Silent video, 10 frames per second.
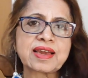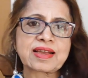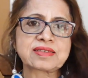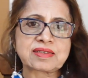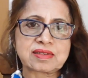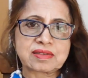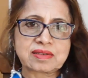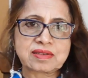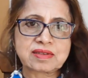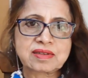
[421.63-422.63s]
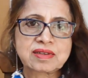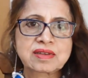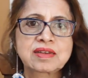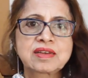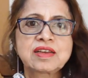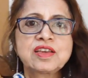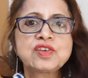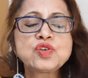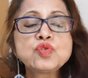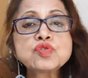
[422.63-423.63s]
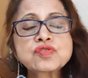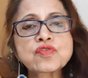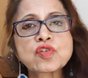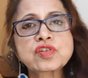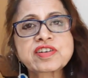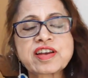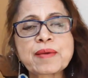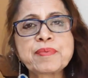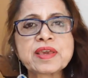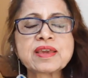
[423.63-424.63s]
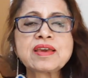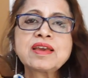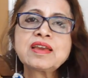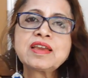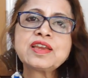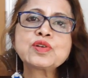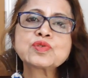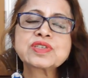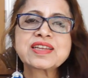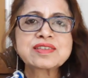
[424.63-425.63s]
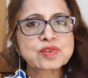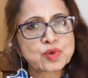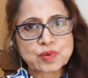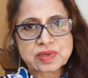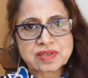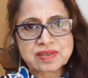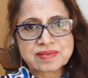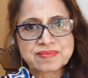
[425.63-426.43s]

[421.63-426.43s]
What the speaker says: castles used for trapping innocent souls.